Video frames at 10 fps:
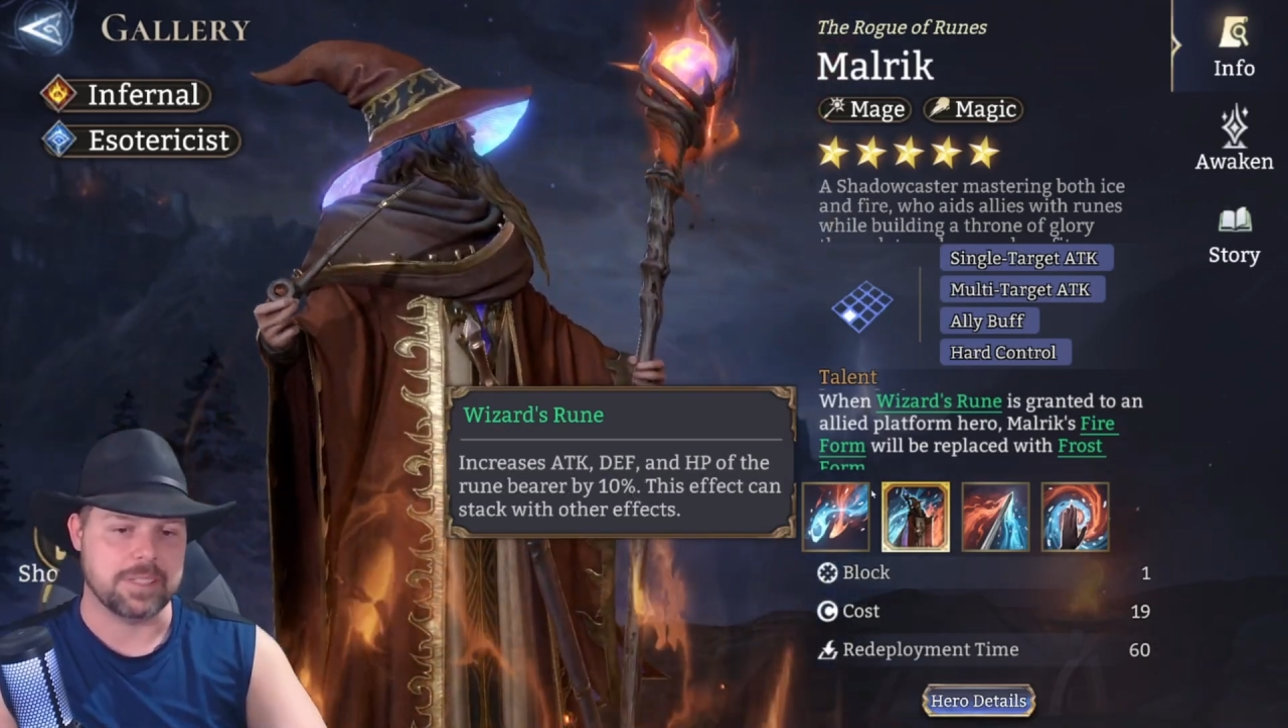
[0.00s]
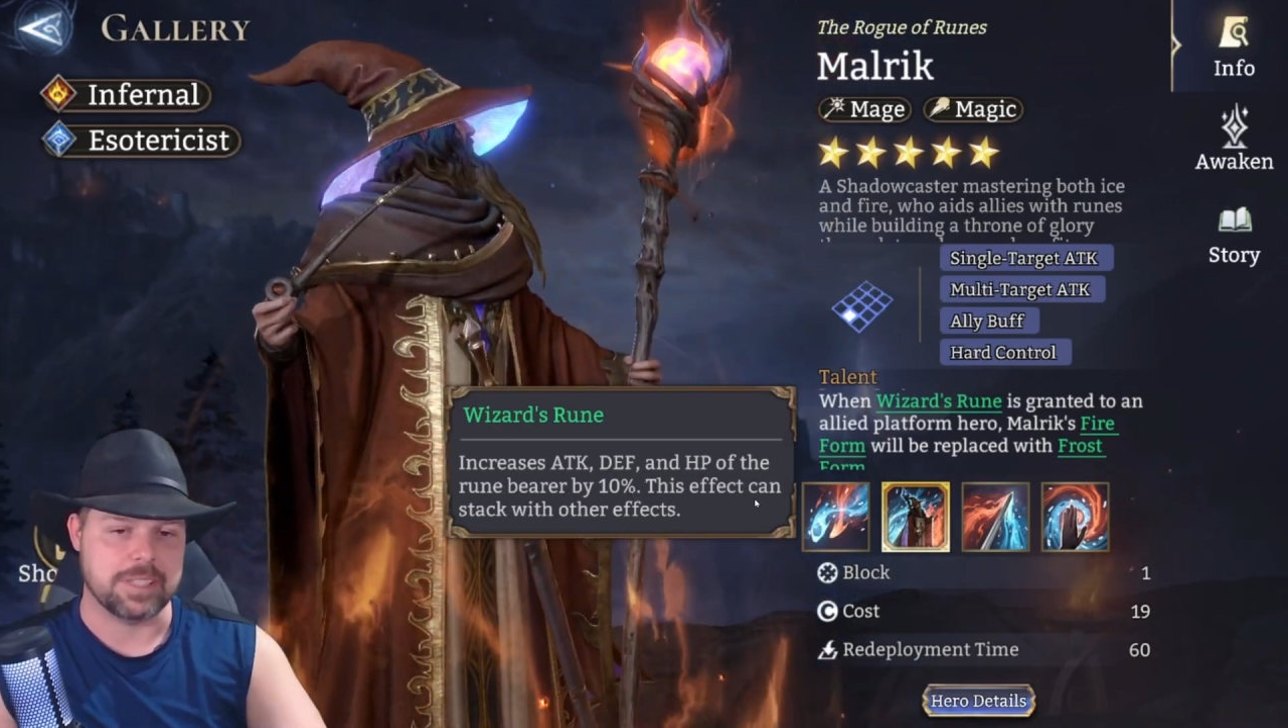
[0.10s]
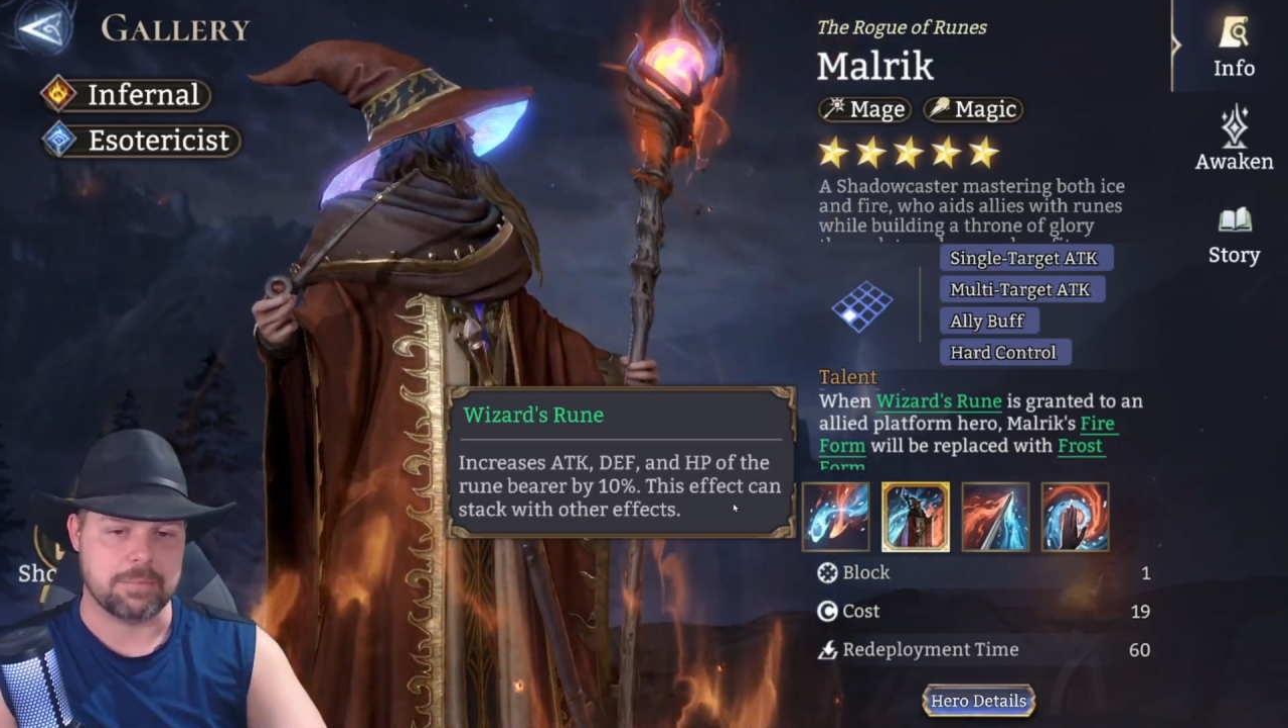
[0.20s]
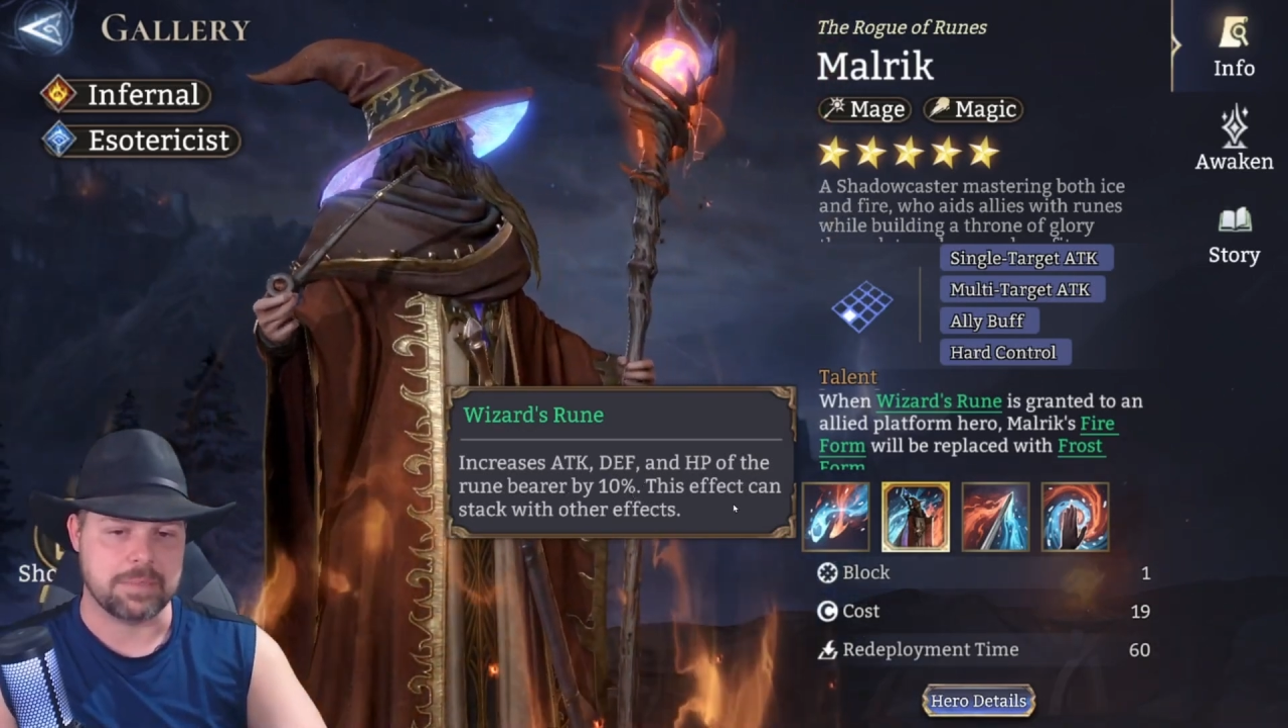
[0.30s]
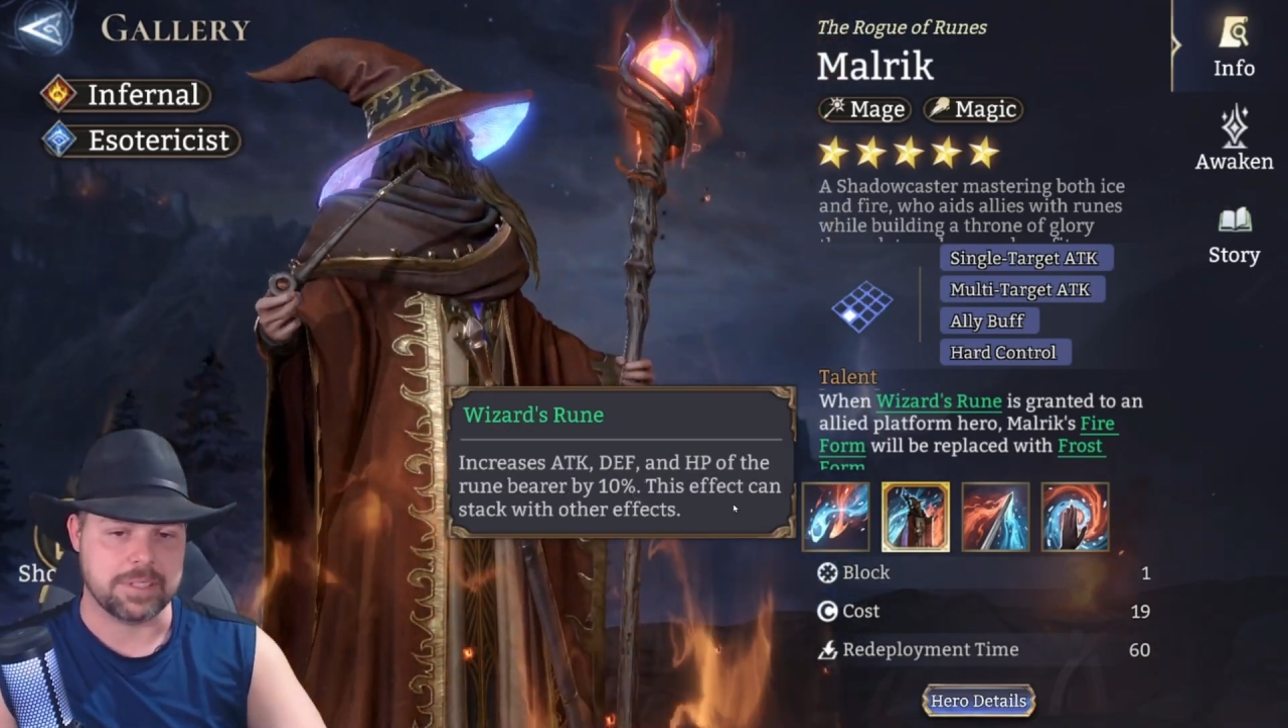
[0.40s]

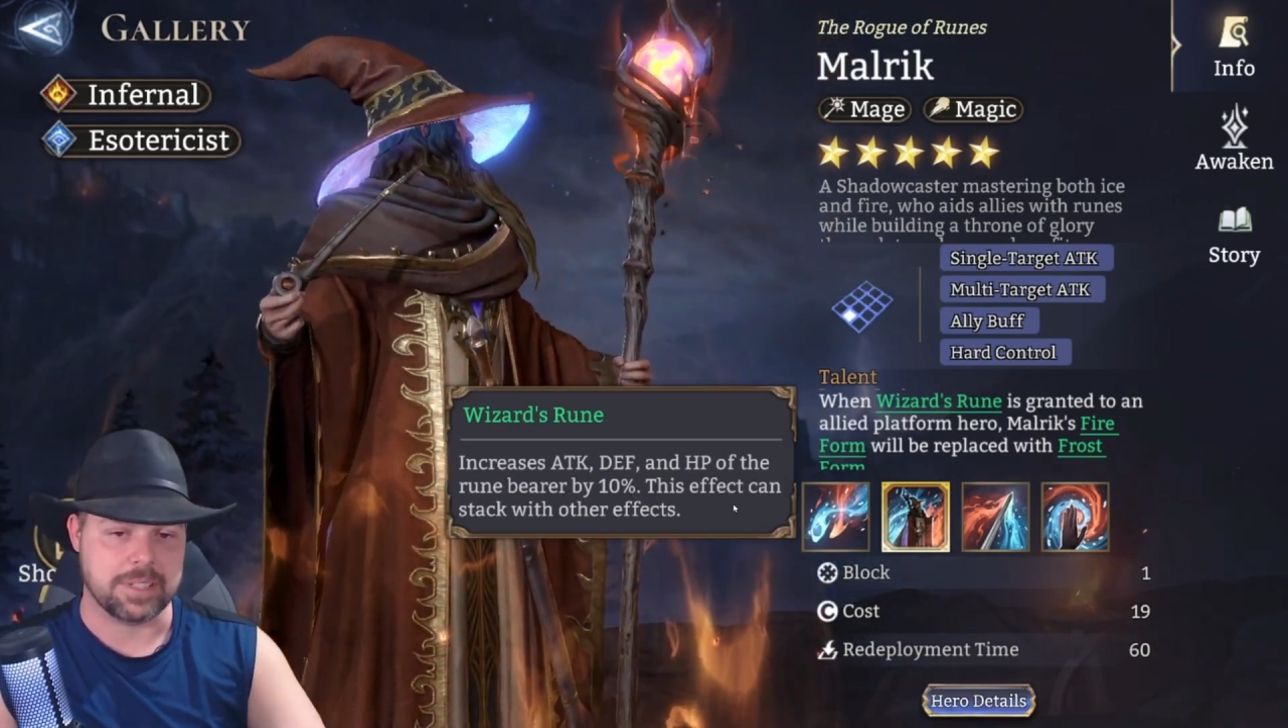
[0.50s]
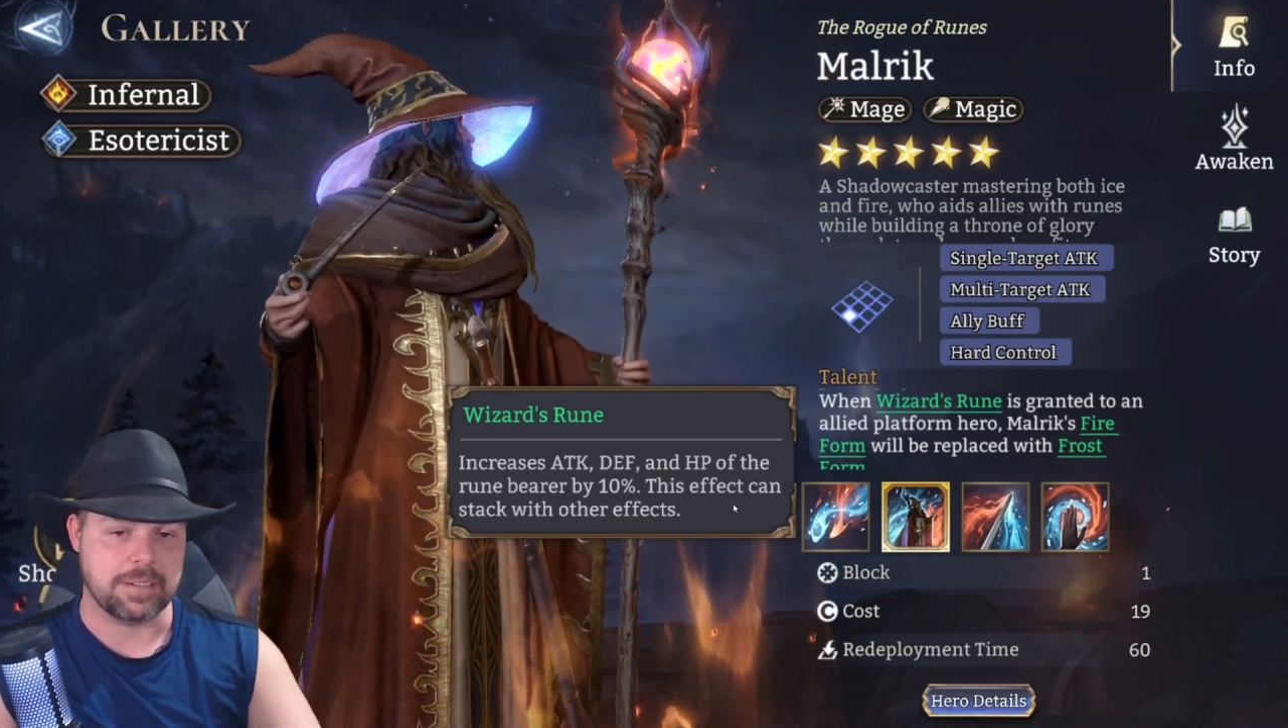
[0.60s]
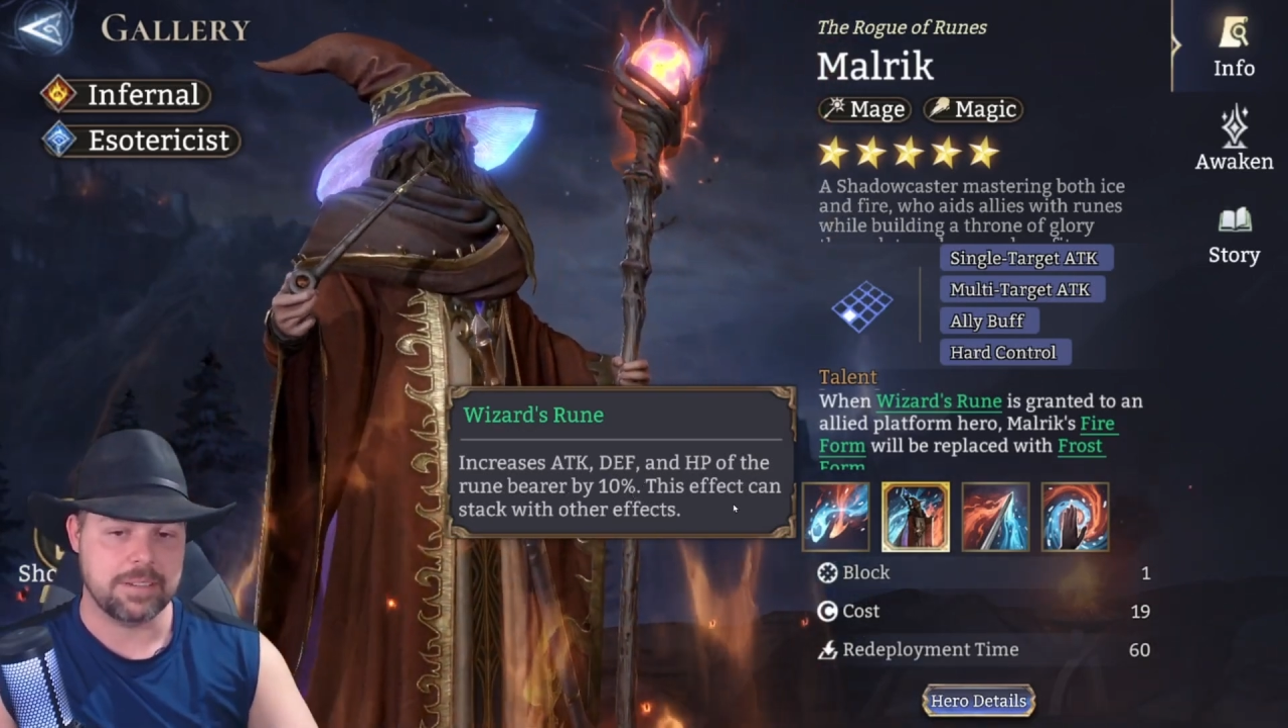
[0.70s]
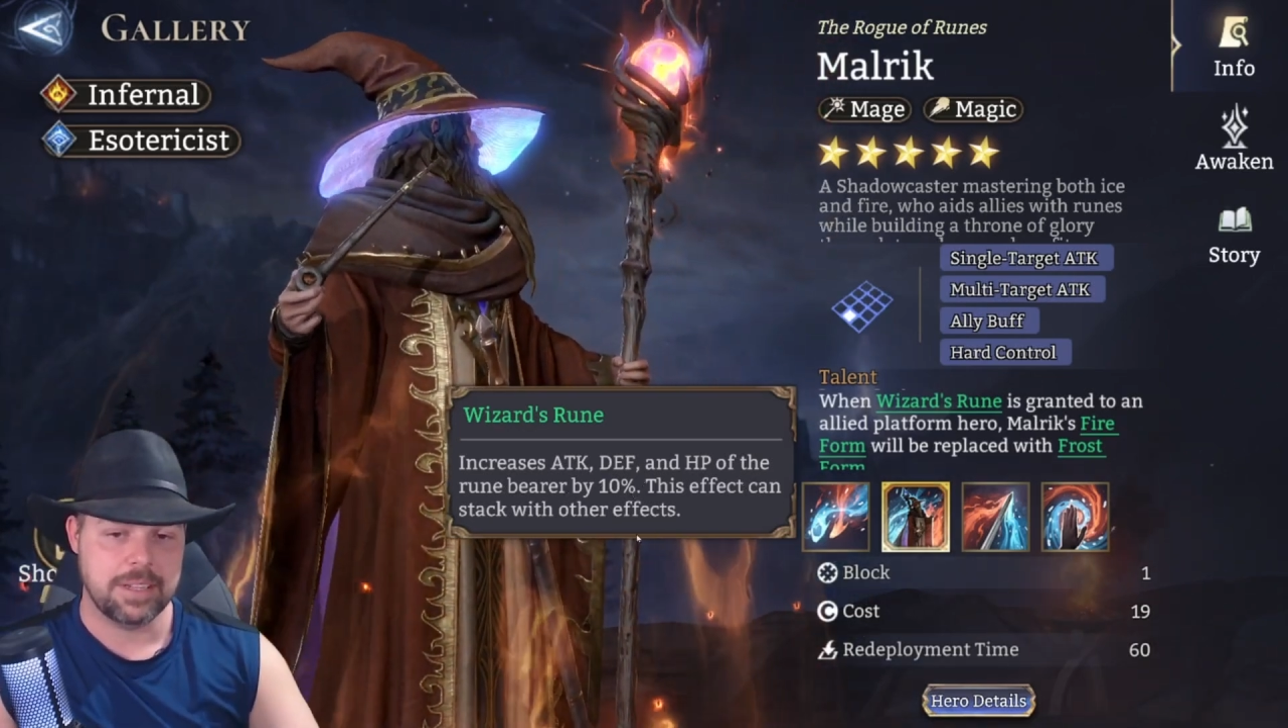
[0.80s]
10%.